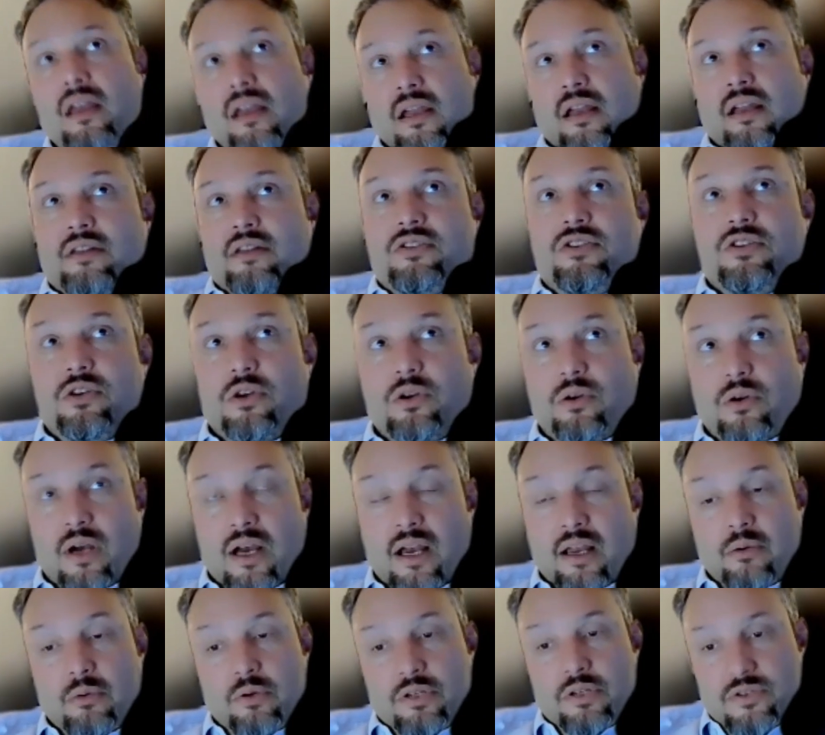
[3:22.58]
And so
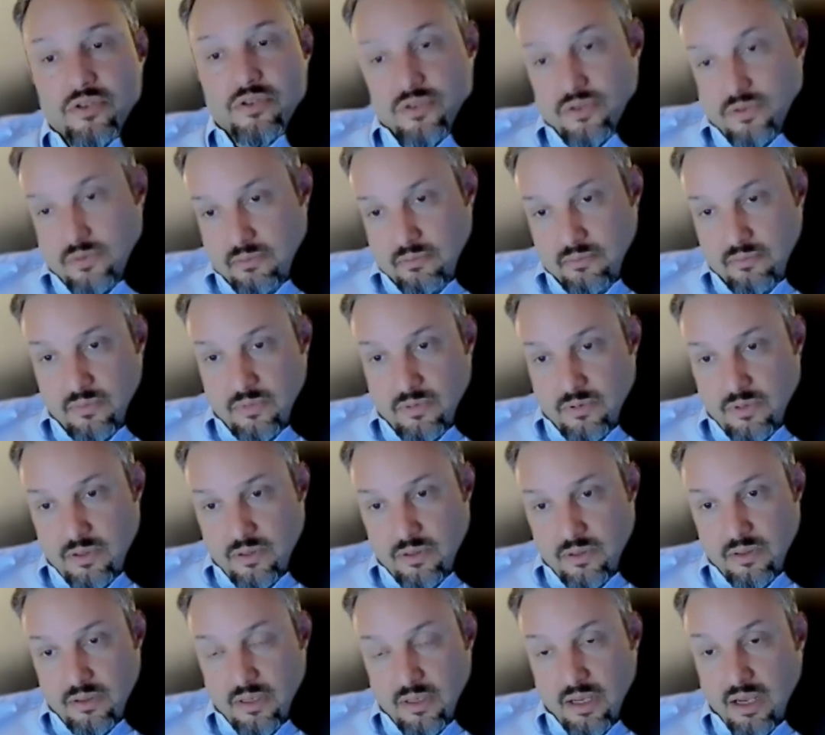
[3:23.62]
I was
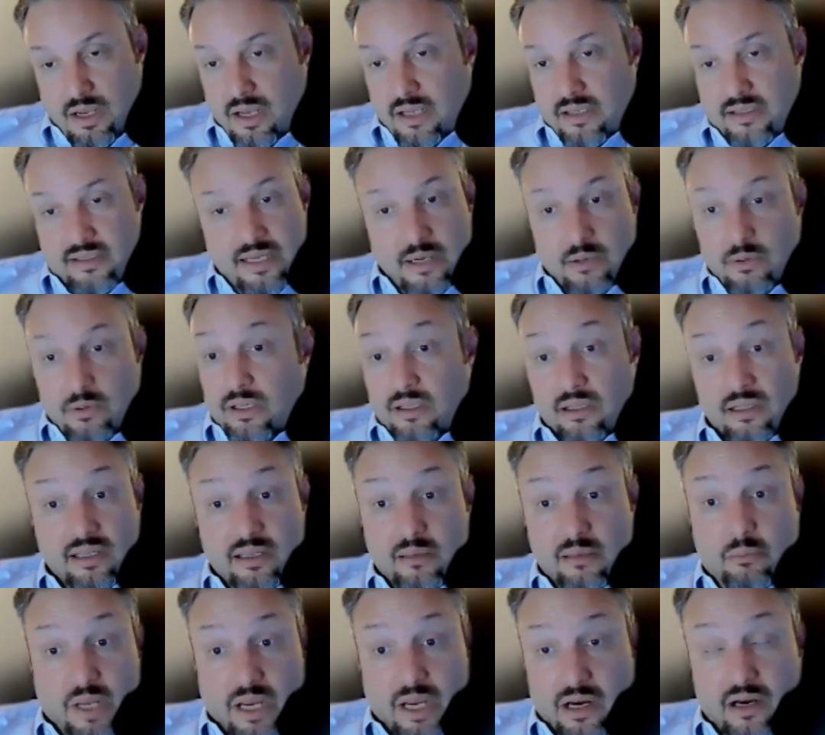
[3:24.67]
undoubtedly
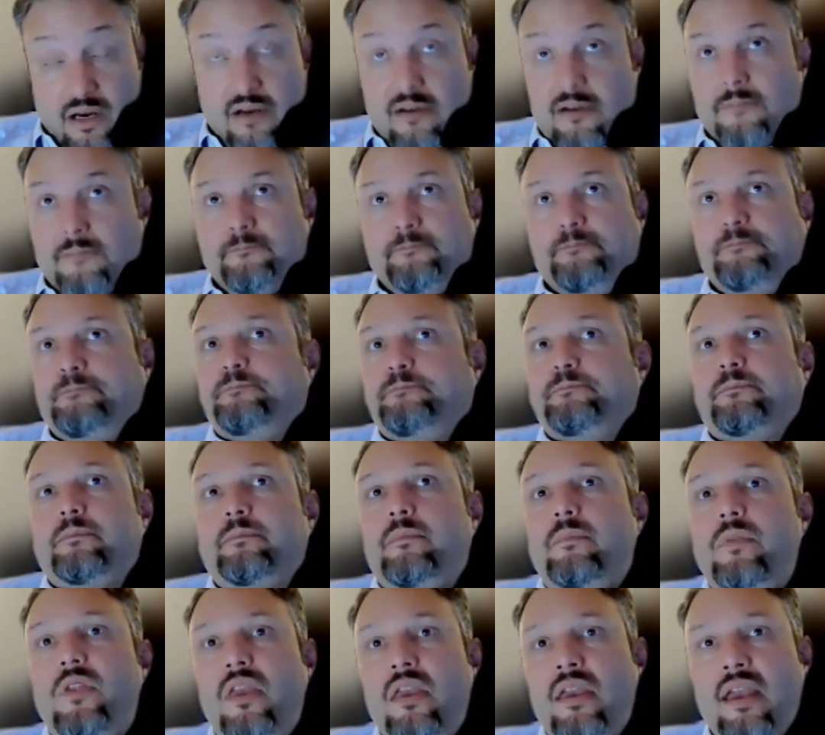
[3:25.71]
impaired,
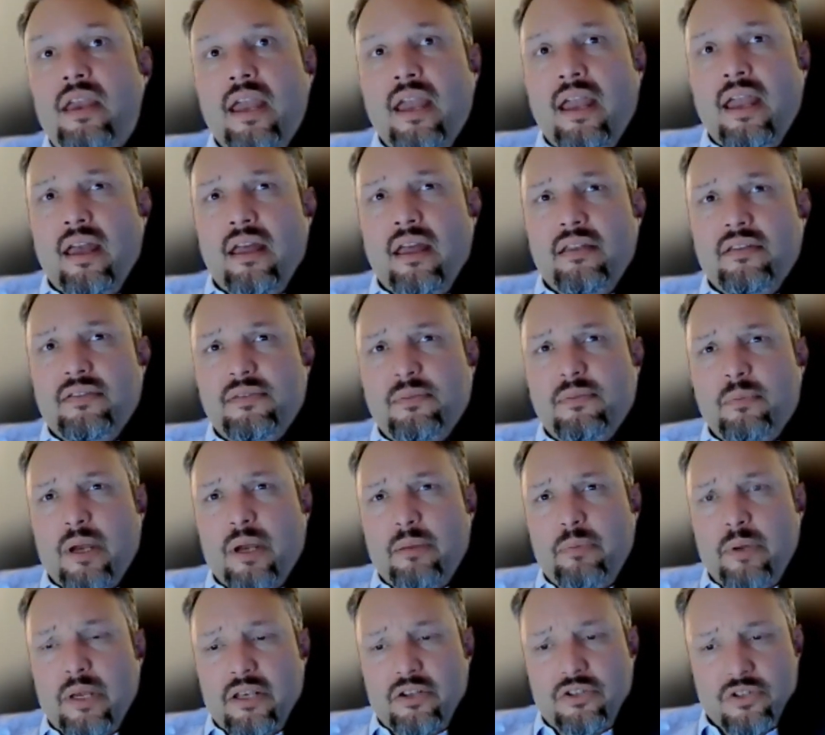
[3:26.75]
and my
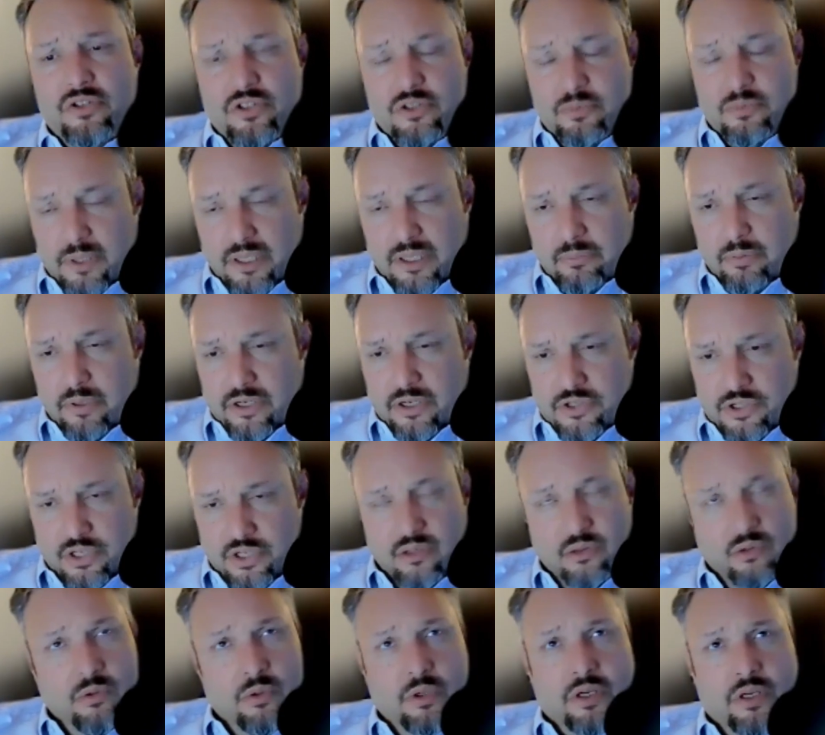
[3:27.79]
patient's blood
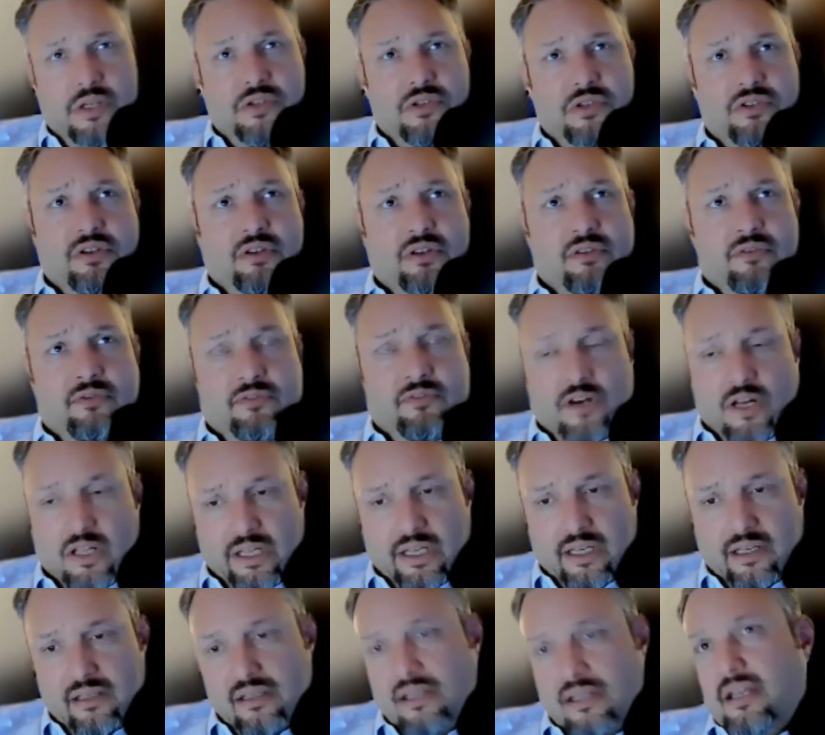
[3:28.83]
pressure was
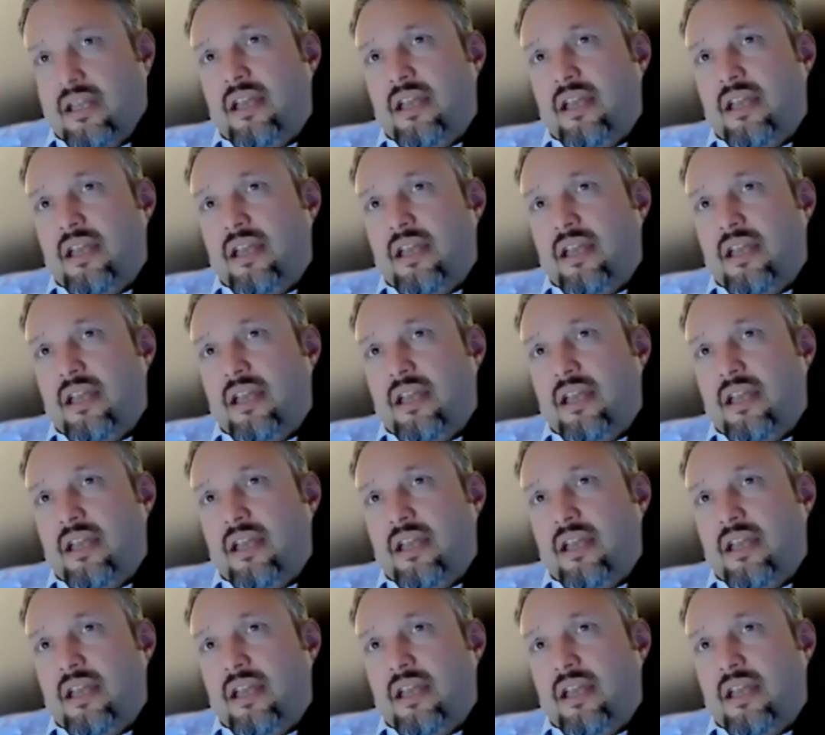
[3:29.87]
falling.